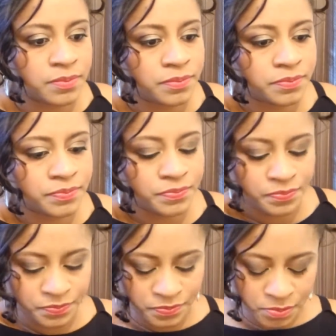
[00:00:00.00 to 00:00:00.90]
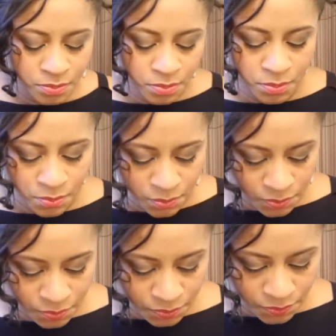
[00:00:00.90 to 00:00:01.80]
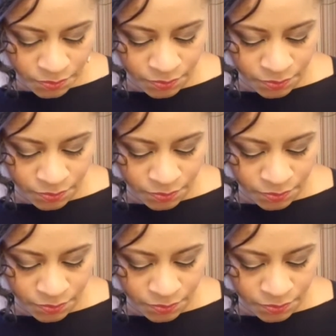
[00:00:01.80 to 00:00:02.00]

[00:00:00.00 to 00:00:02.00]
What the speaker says: No one is speaking in this clip.